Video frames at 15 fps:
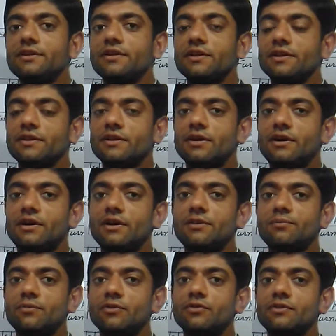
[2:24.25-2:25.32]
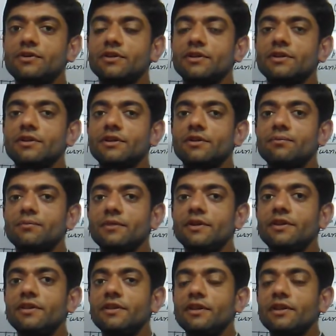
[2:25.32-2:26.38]
is called posting.
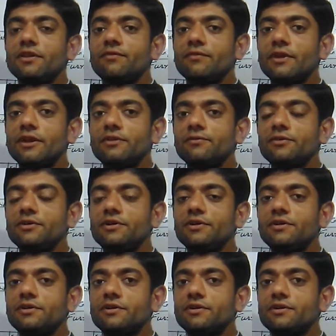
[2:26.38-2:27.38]
Means when we